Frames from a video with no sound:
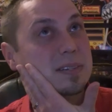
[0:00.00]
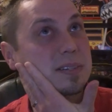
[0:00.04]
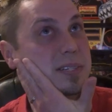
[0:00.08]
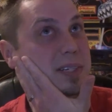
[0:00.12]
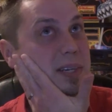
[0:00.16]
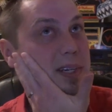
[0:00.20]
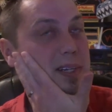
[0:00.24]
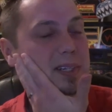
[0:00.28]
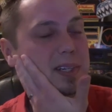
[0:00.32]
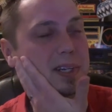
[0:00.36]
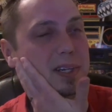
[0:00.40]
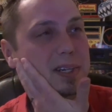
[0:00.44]

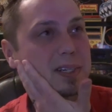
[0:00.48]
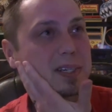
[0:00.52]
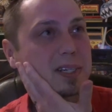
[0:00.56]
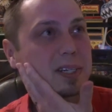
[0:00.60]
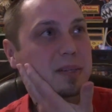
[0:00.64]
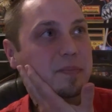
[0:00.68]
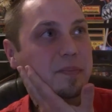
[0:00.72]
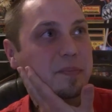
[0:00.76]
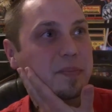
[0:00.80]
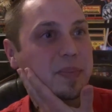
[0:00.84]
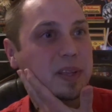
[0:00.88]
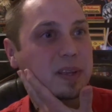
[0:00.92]

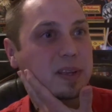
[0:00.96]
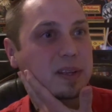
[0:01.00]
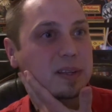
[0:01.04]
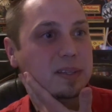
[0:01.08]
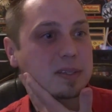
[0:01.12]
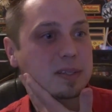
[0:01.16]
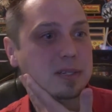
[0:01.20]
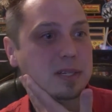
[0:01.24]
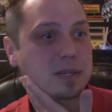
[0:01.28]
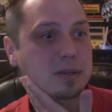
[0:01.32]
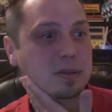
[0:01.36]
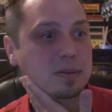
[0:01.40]
cc's,
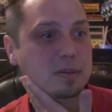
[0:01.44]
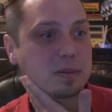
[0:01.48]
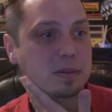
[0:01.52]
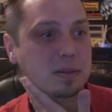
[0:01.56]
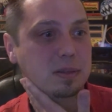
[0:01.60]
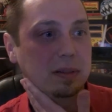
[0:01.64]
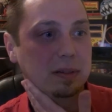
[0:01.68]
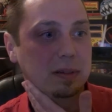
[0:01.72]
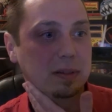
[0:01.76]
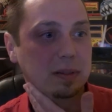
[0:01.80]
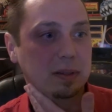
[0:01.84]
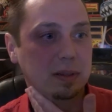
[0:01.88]
so
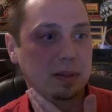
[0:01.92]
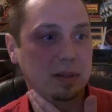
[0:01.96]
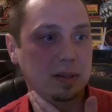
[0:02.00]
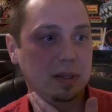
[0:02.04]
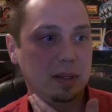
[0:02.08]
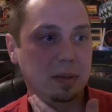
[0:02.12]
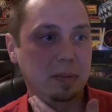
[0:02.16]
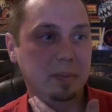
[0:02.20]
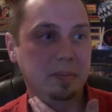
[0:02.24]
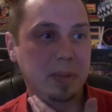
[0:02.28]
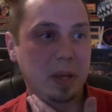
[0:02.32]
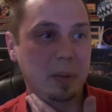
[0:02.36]

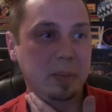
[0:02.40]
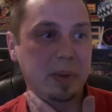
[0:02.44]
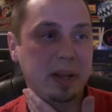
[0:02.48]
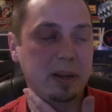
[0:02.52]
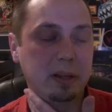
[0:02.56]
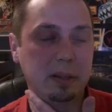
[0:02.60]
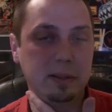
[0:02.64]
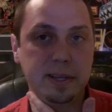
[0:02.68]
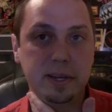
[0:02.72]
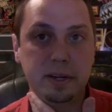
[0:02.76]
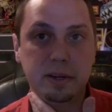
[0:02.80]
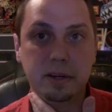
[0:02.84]

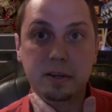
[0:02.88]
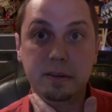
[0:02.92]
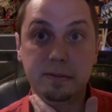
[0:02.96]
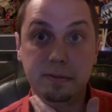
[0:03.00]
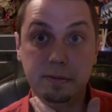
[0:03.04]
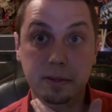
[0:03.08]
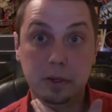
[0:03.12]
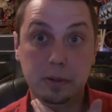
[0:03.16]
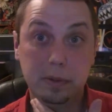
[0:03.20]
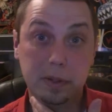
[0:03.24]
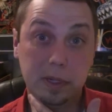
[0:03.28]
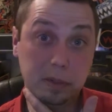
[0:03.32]
about 1 liter of
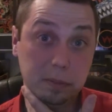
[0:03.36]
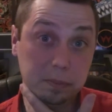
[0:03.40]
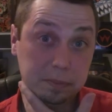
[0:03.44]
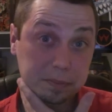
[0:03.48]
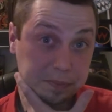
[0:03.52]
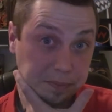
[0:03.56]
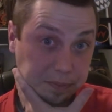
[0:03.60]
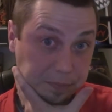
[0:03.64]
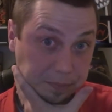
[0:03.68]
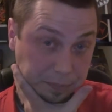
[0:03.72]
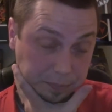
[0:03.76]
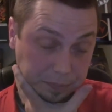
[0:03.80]
fluid.
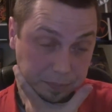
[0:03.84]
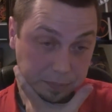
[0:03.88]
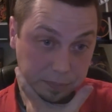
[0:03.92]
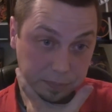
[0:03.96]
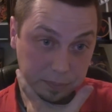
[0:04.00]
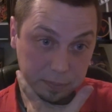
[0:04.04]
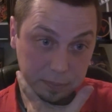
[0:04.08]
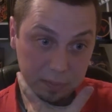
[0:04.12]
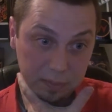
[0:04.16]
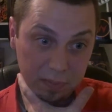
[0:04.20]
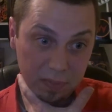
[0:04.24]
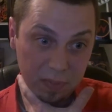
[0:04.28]

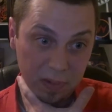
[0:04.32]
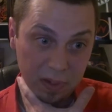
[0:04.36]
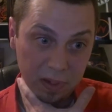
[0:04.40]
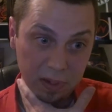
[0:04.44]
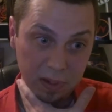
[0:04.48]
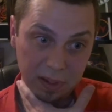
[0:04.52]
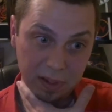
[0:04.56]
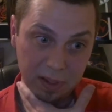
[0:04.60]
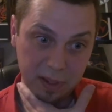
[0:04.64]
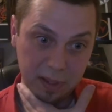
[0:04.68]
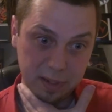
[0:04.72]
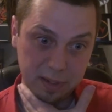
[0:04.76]

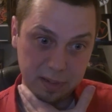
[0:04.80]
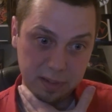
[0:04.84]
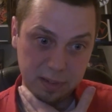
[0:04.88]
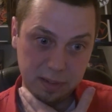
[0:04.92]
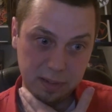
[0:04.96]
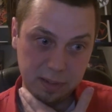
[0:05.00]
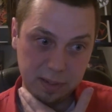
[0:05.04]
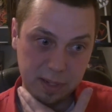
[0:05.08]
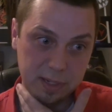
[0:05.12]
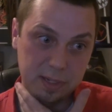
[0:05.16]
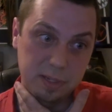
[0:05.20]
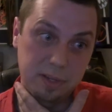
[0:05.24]

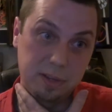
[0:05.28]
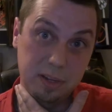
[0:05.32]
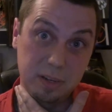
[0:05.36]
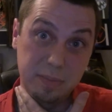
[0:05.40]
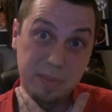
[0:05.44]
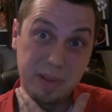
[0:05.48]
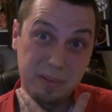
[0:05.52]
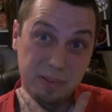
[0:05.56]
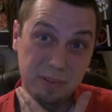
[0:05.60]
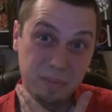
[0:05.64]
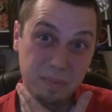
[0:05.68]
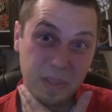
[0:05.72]
That's a good
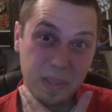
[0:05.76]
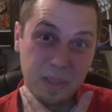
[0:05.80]
amount.